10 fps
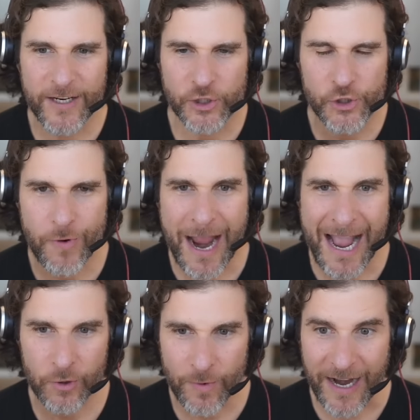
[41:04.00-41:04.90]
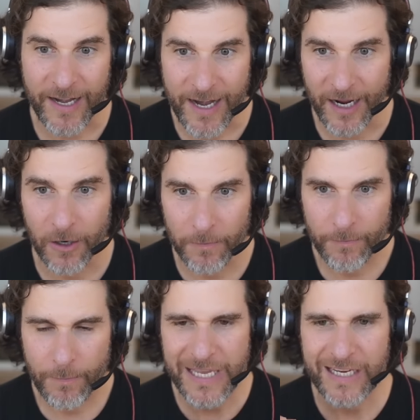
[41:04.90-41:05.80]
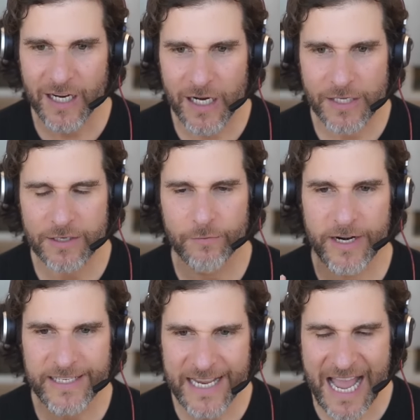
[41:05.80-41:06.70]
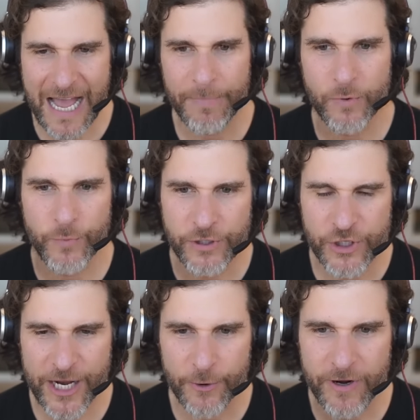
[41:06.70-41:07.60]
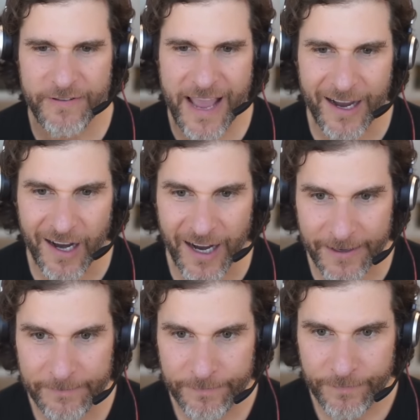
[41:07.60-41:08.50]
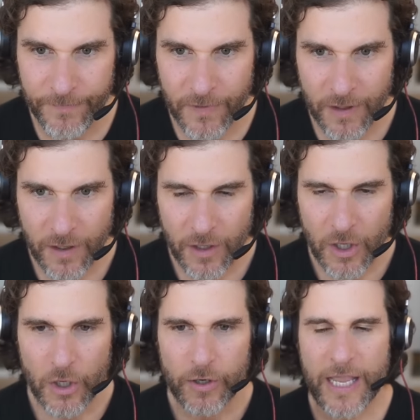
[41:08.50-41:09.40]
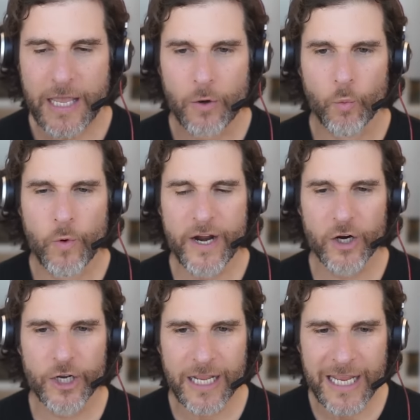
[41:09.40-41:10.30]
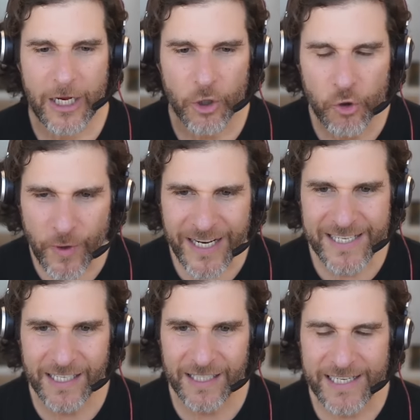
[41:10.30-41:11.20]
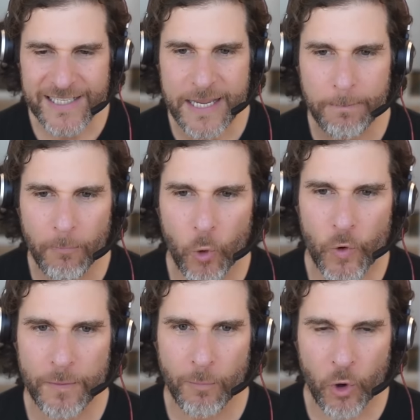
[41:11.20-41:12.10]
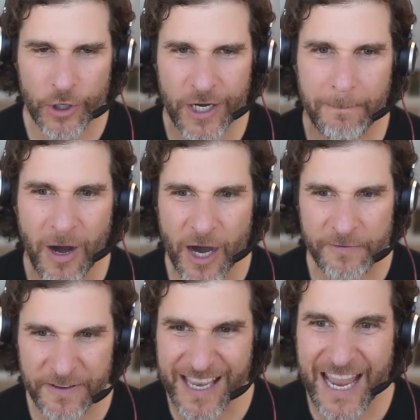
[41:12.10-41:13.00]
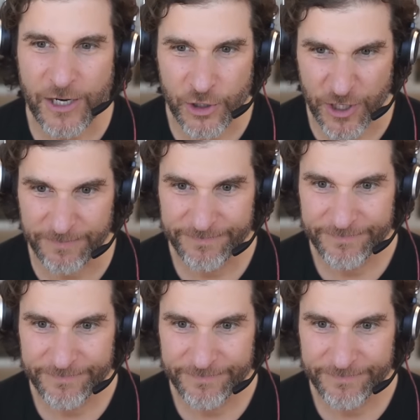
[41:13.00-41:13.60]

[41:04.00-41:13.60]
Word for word: track right now because of what has happened with generative AI. Okay, we are going to increasingly see more and more commodification